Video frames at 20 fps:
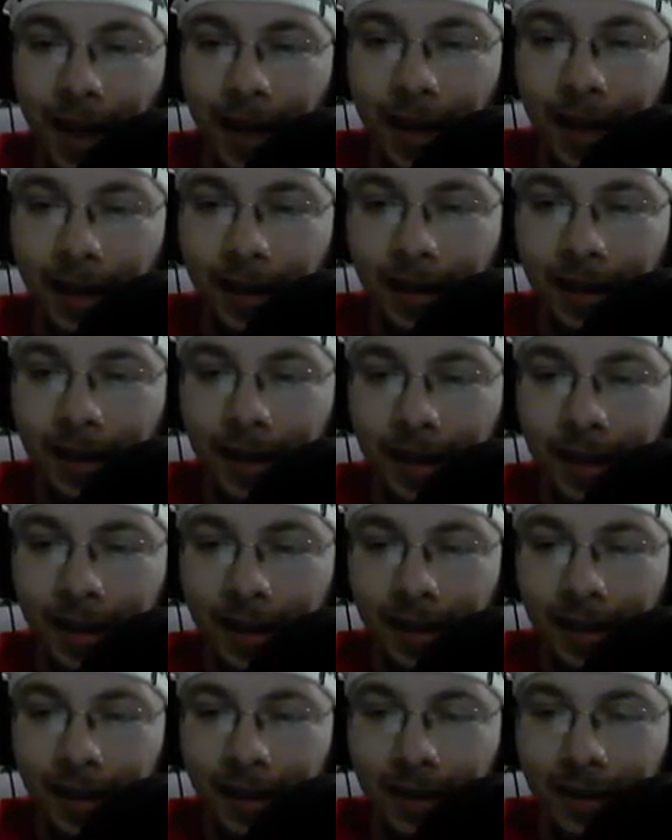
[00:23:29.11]
And
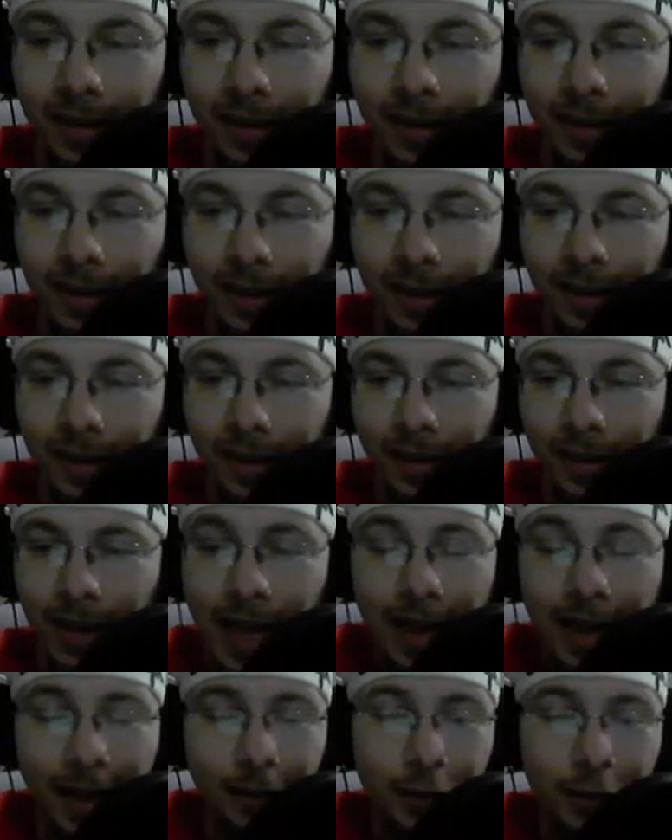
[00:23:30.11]
yeah,
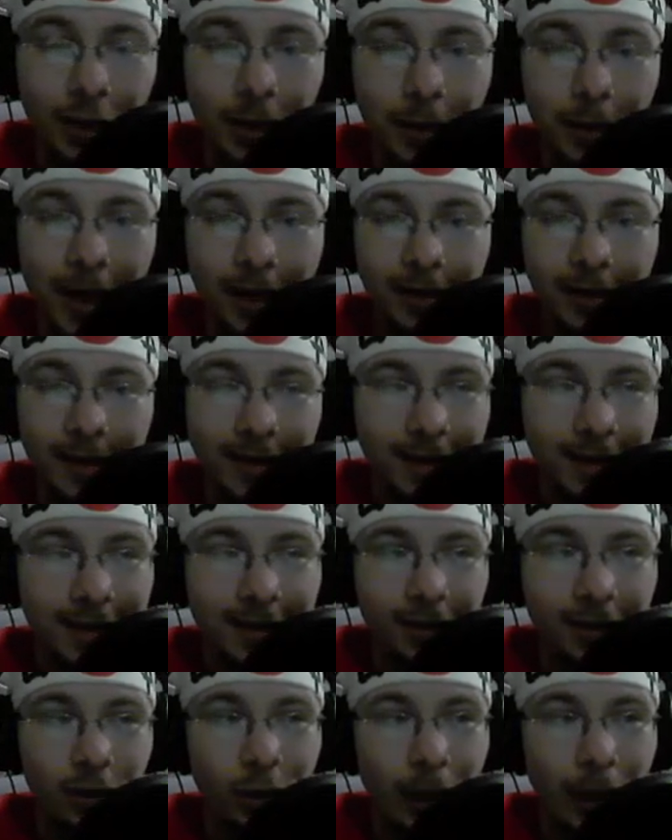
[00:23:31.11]
like if you compare
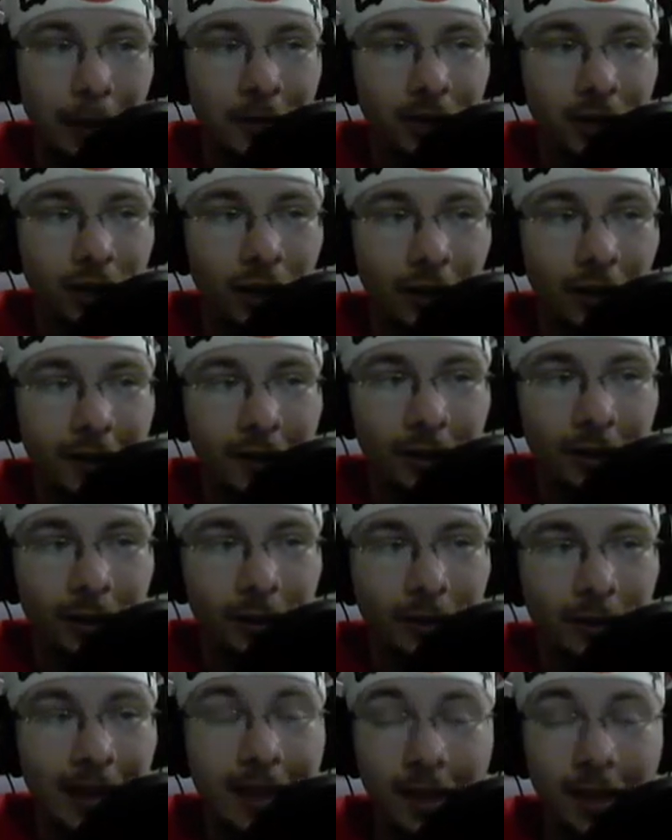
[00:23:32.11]
this, Corruption
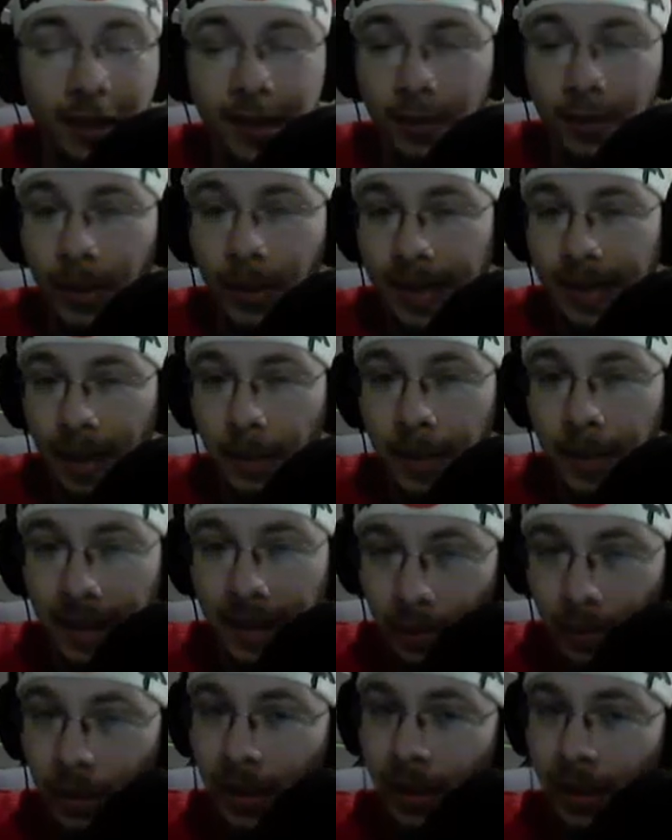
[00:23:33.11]
also, that's also why
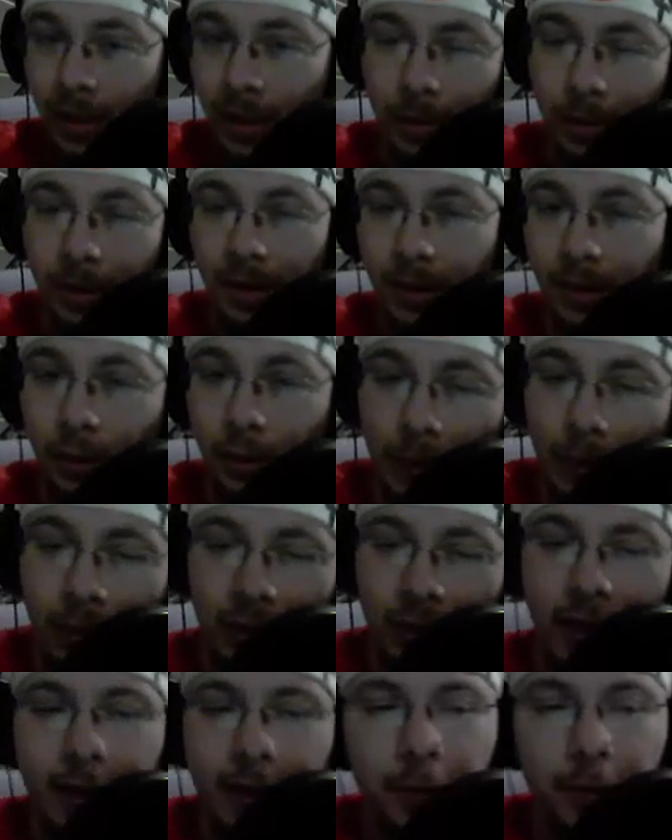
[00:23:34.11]
Zombies are pretty good, because
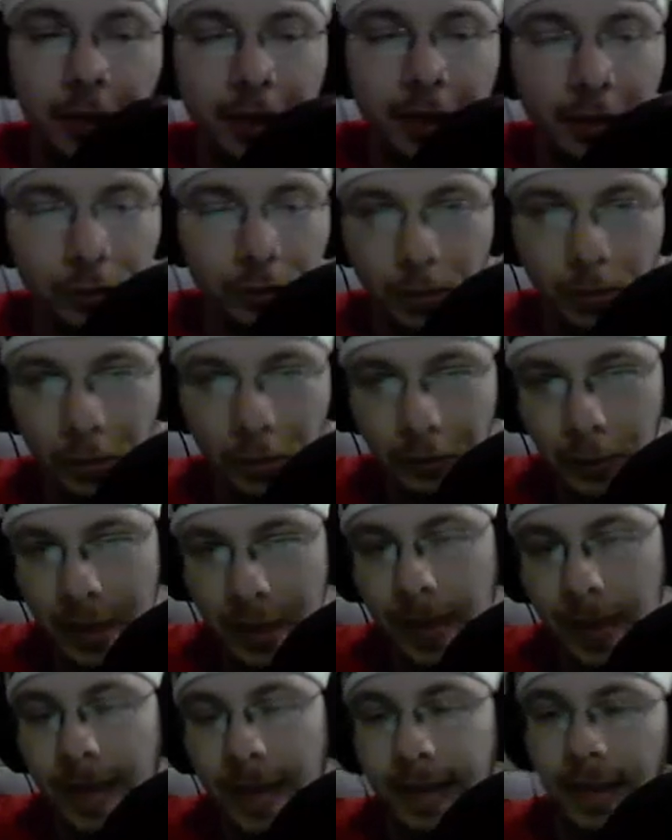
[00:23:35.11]
Corruption has pretty good
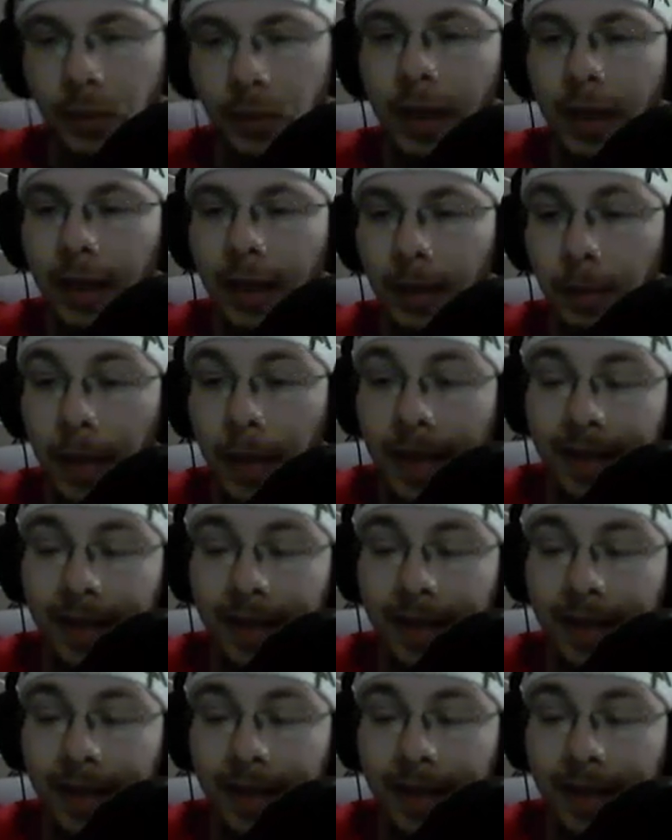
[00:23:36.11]
removal spells as well.